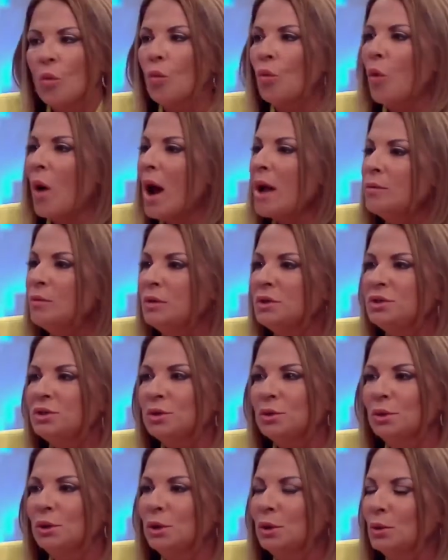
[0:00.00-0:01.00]
Why would
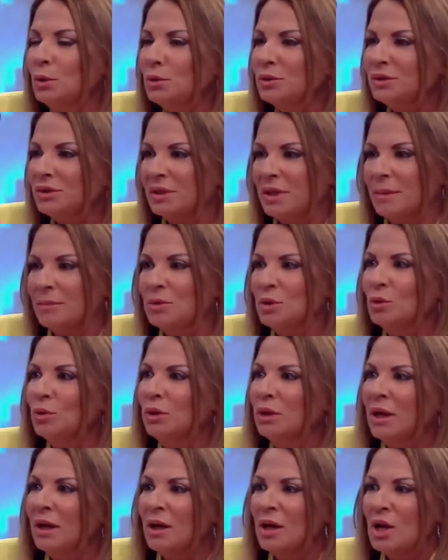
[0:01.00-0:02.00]
you lose
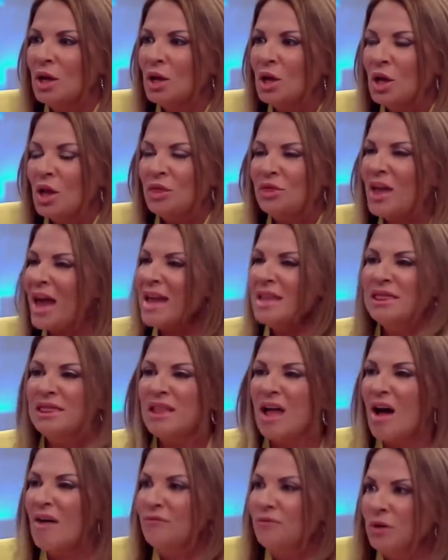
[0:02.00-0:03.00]
them? They
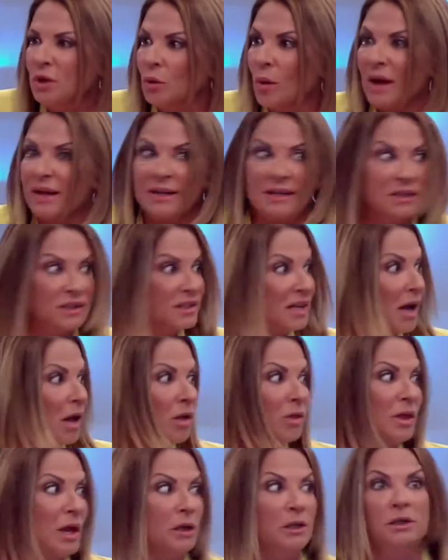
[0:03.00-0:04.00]
love you. I can
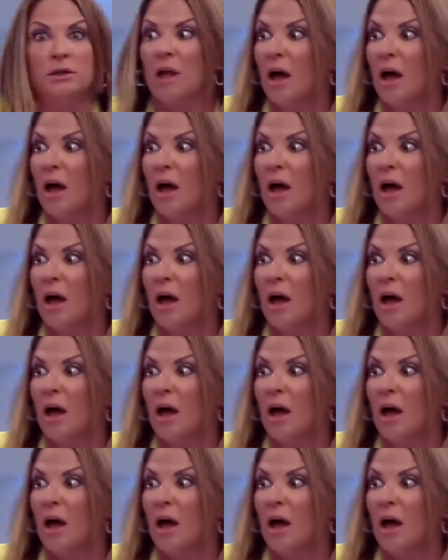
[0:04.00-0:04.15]
tell they